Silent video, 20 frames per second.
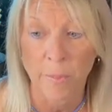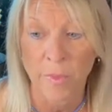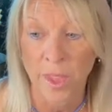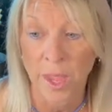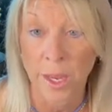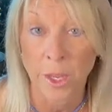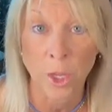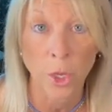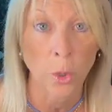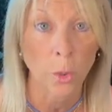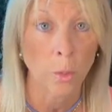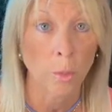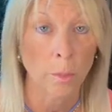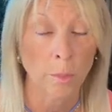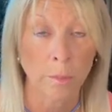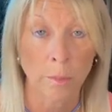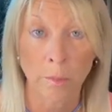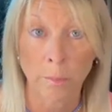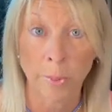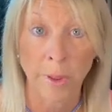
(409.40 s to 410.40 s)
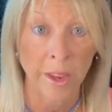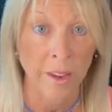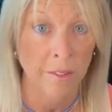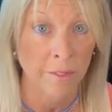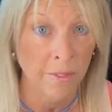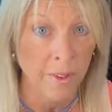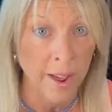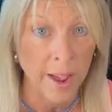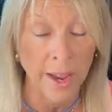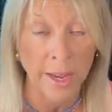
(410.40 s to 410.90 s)
and you being
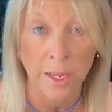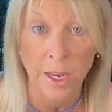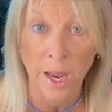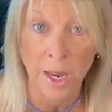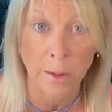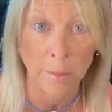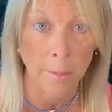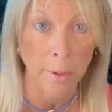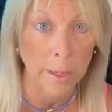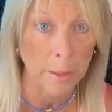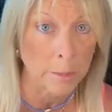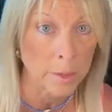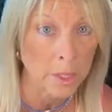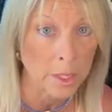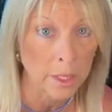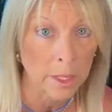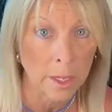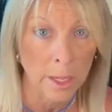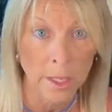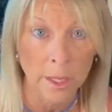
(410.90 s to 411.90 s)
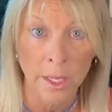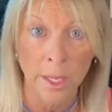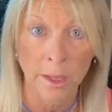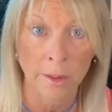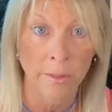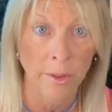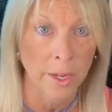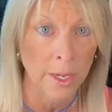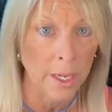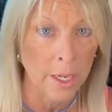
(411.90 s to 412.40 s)
fine and being able to
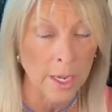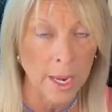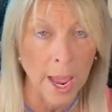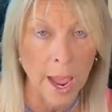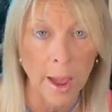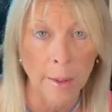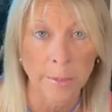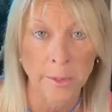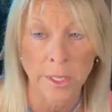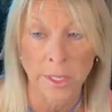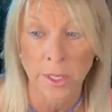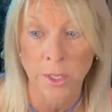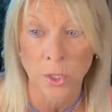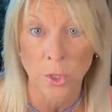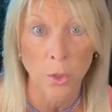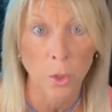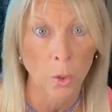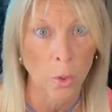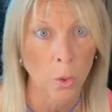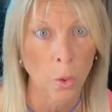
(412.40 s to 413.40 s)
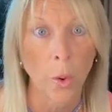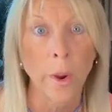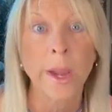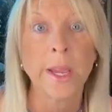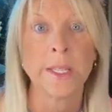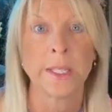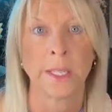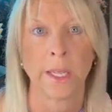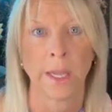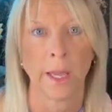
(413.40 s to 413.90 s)
live and adapt is
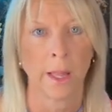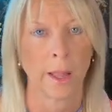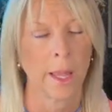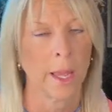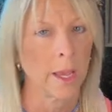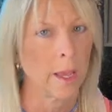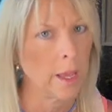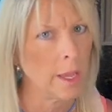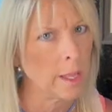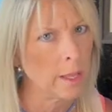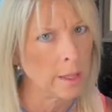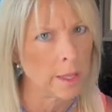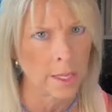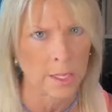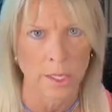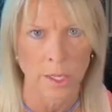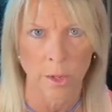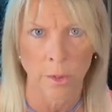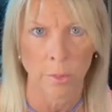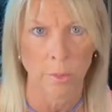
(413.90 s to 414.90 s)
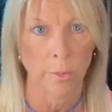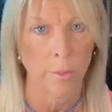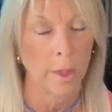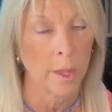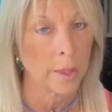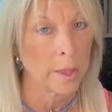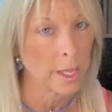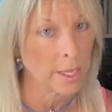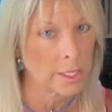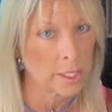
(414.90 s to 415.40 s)
crazy. Like that's
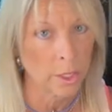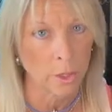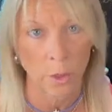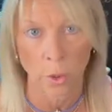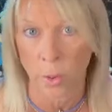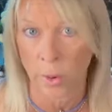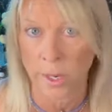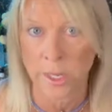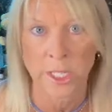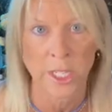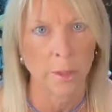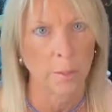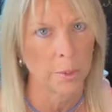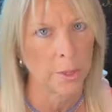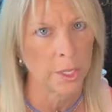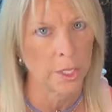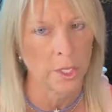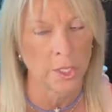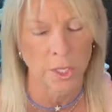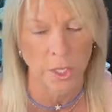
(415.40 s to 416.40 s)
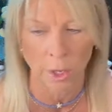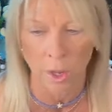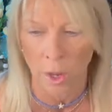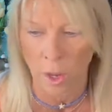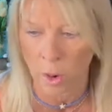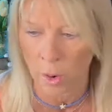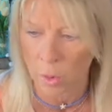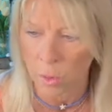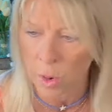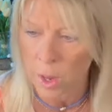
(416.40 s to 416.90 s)
a crazy place to
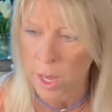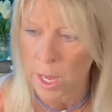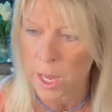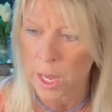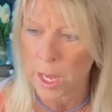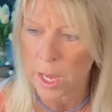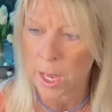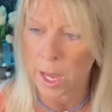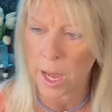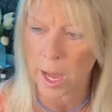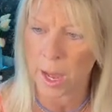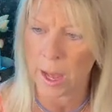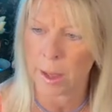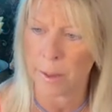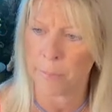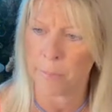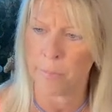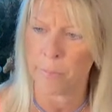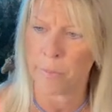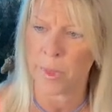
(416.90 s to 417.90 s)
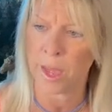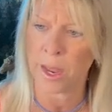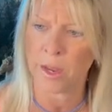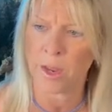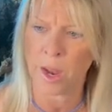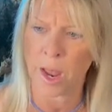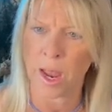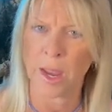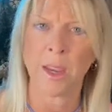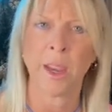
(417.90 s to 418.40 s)
go,
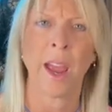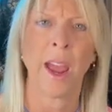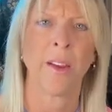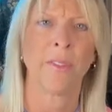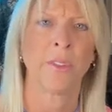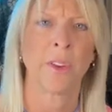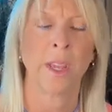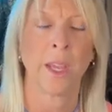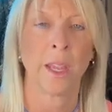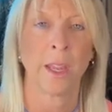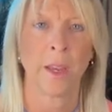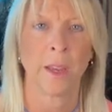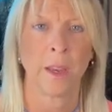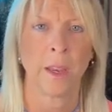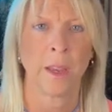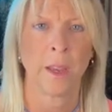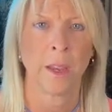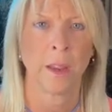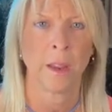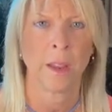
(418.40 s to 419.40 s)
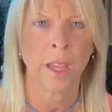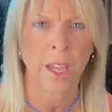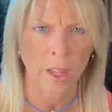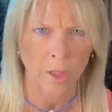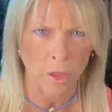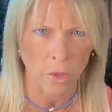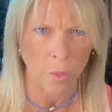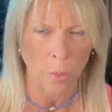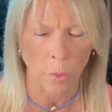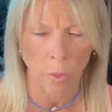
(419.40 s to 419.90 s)
and have to
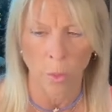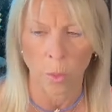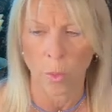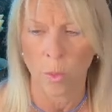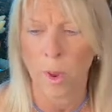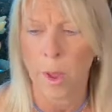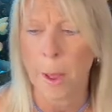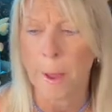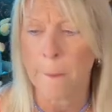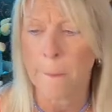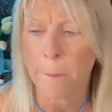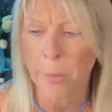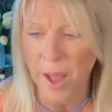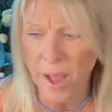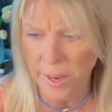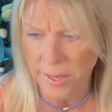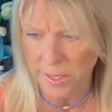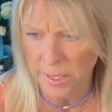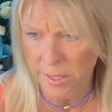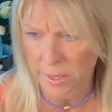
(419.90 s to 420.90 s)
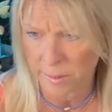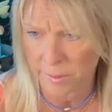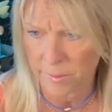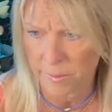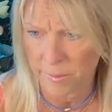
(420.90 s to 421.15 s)
get through. But